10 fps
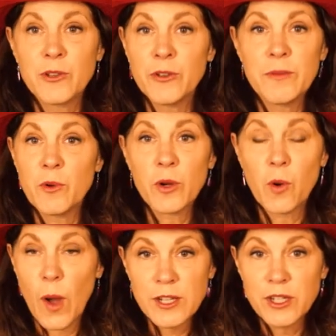you any more
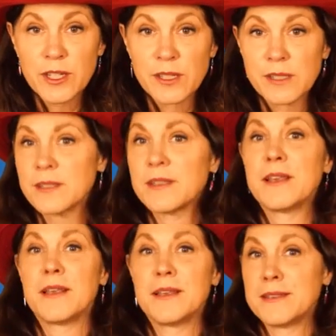questions.
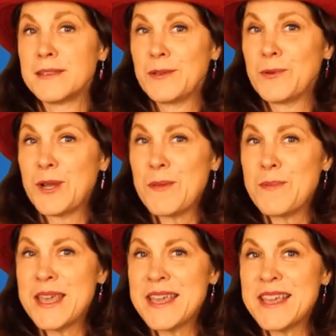See what I
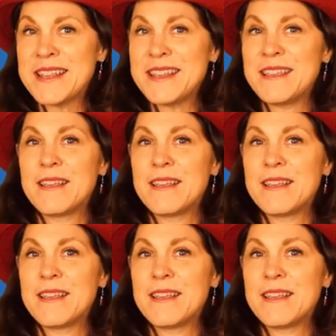mean?